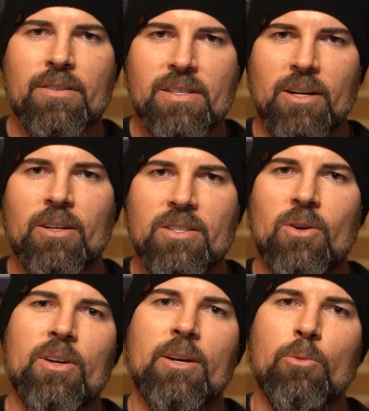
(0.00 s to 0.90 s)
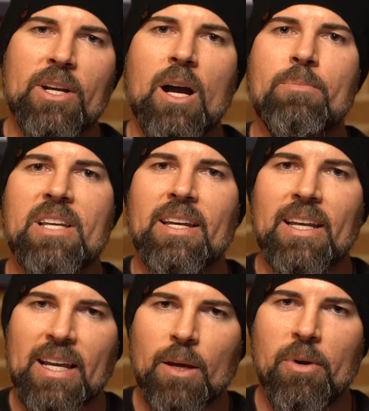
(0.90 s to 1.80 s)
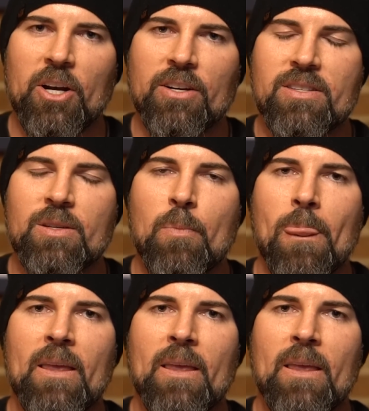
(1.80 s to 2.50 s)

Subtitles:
serotonin reuptake inhibitors.